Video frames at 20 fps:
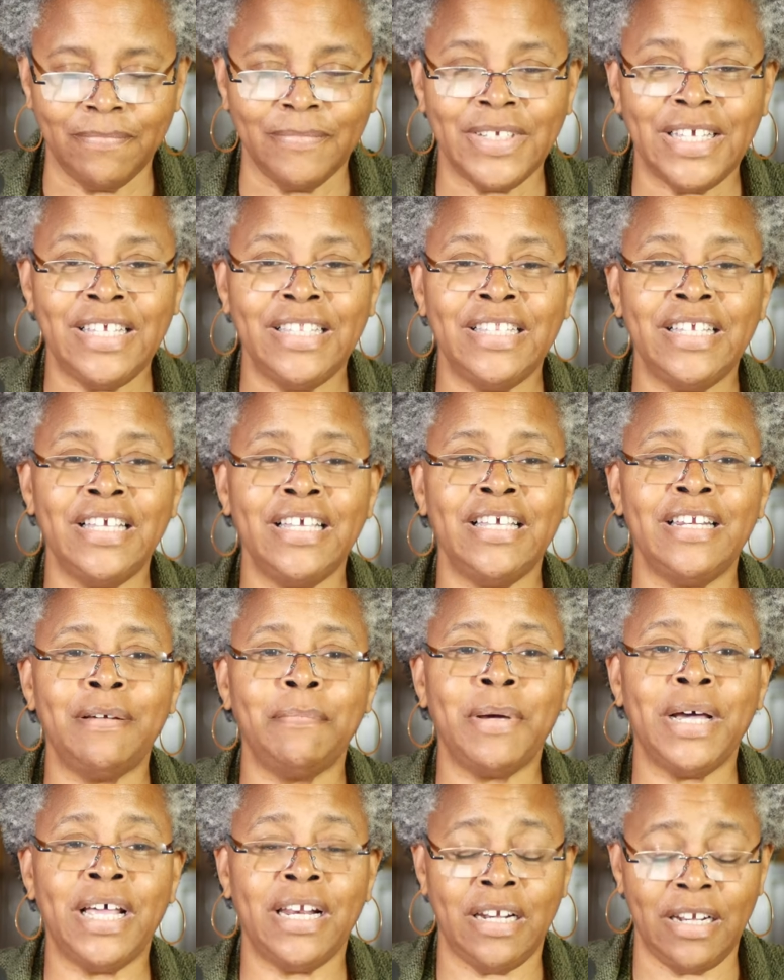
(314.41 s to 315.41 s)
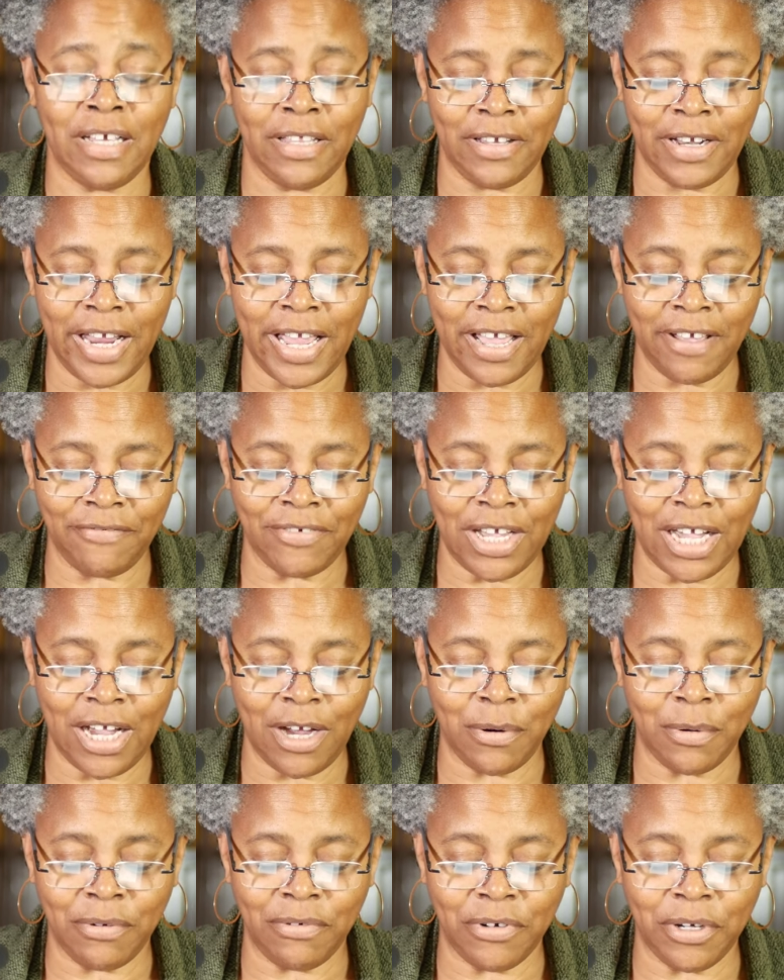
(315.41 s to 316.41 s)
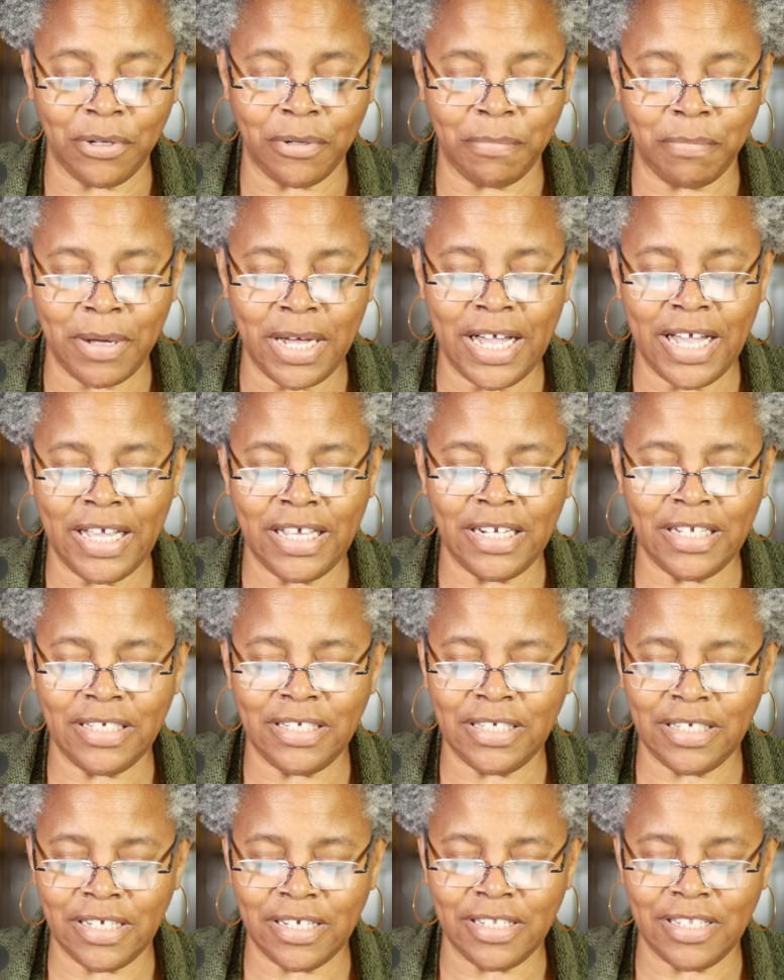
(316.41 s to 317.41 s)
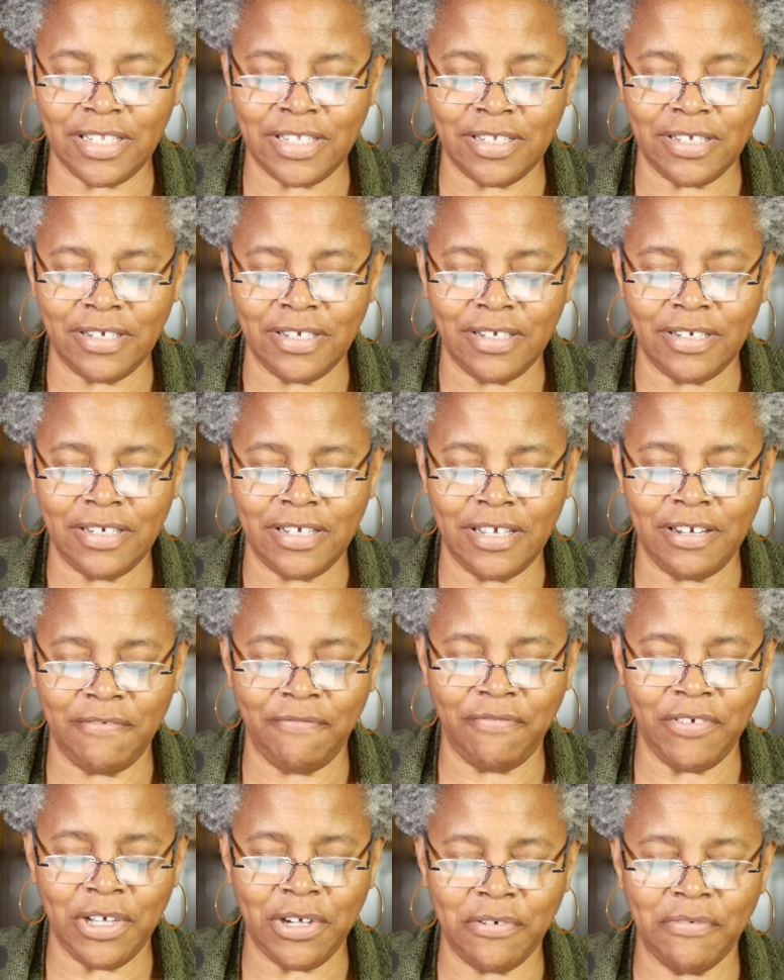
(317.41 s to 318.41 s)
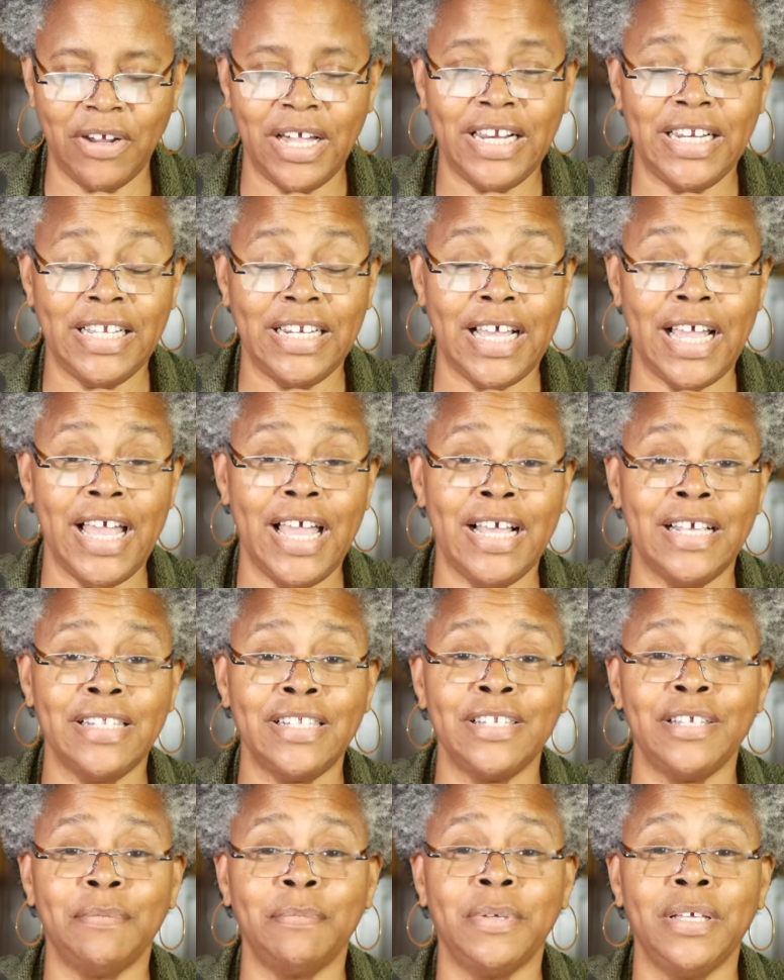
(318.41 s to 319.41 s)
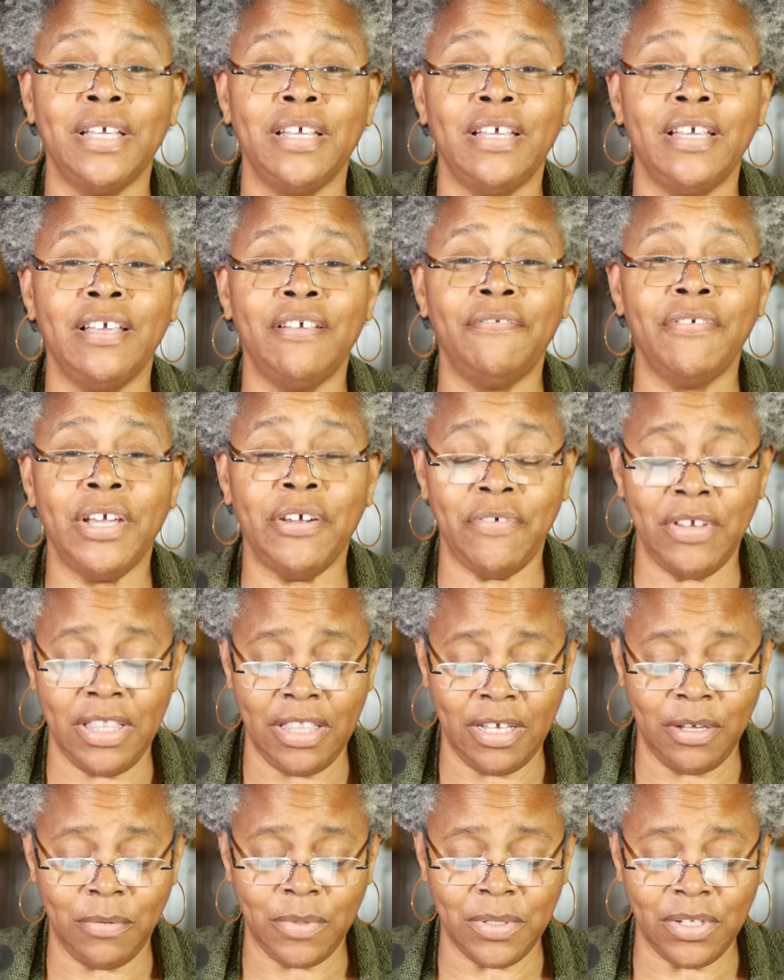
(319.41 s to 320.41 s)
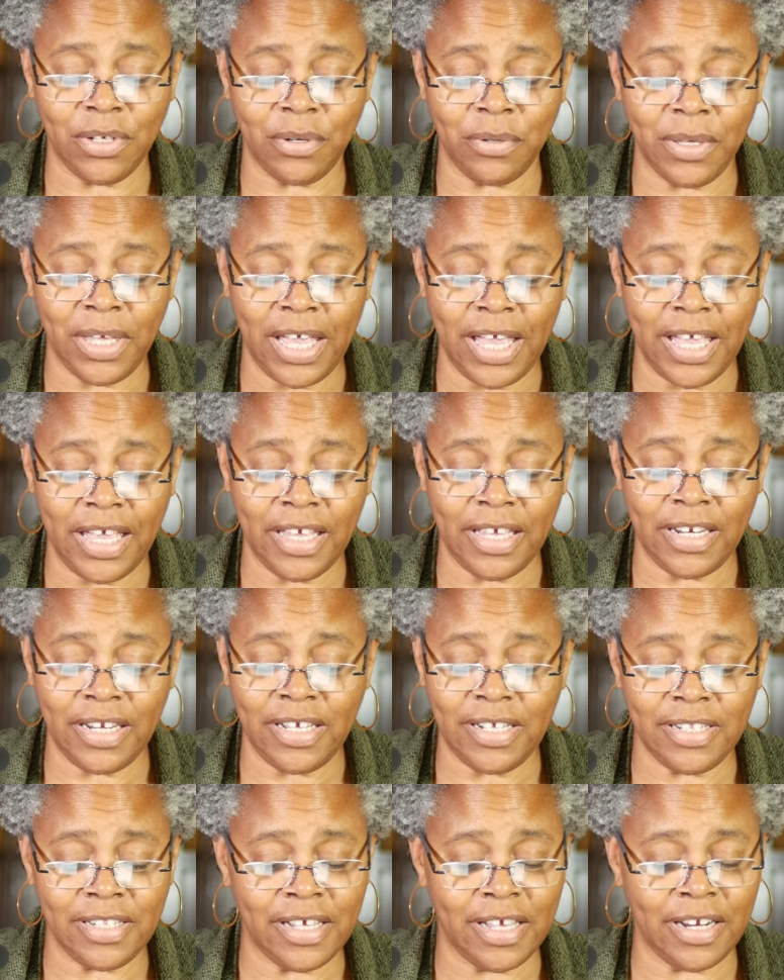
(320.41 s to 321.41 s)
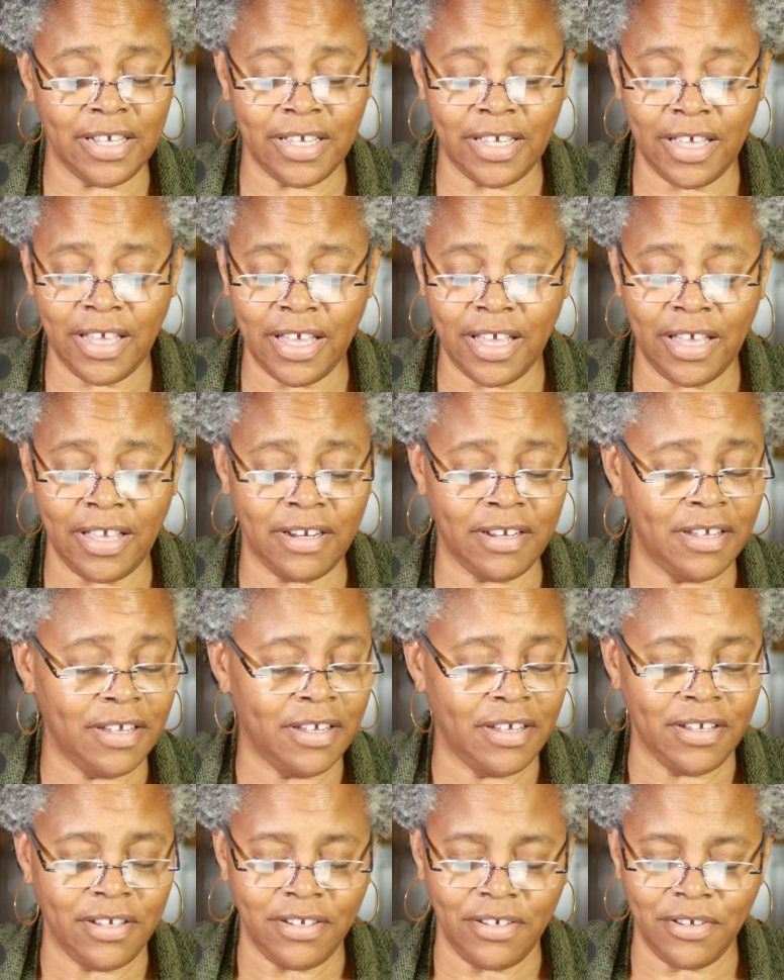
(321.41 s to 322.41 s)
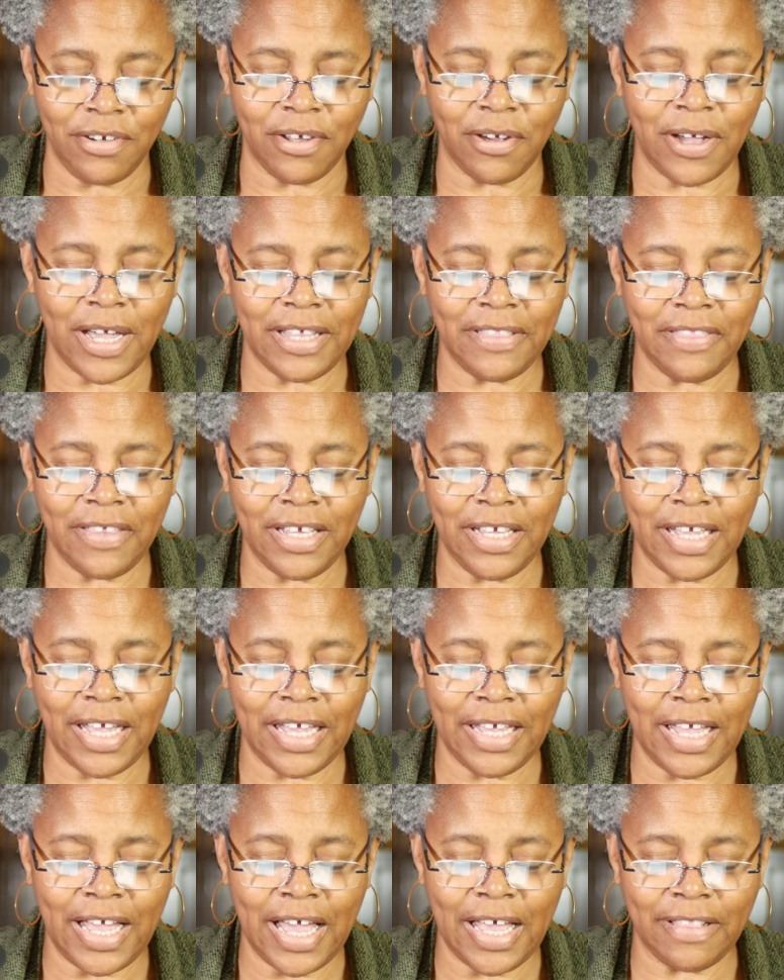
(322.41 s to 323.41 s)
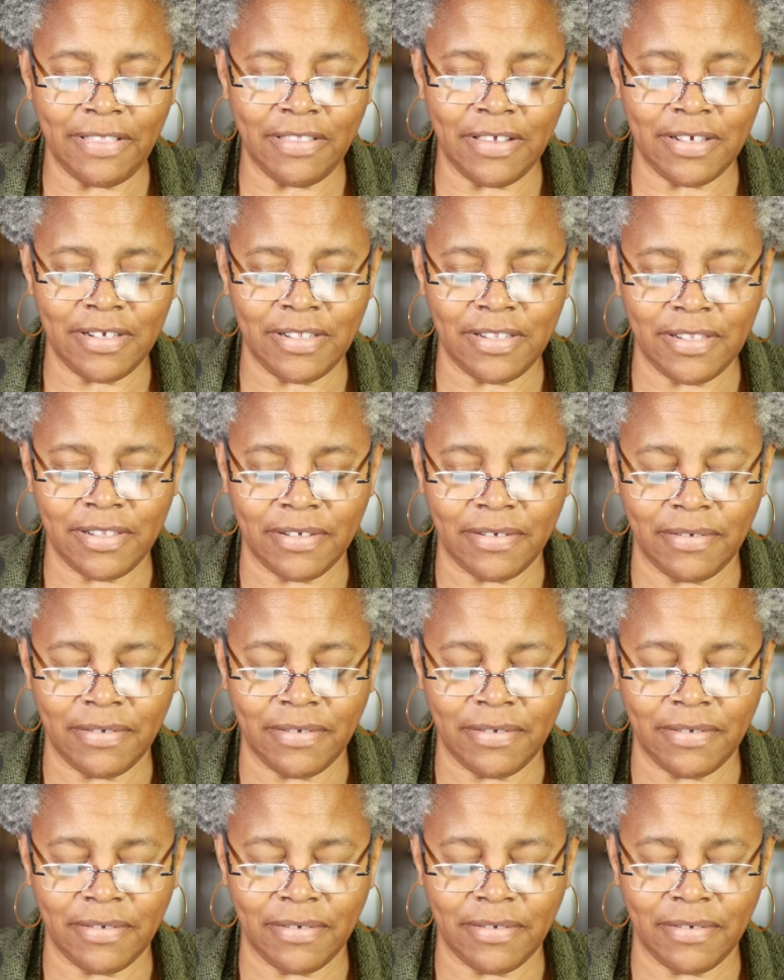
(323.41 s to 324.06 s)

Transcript: And then about another half hour rolled by and it just didn't feel right. And I asked him if everything was okay. And he said, again, you know, I think I got this.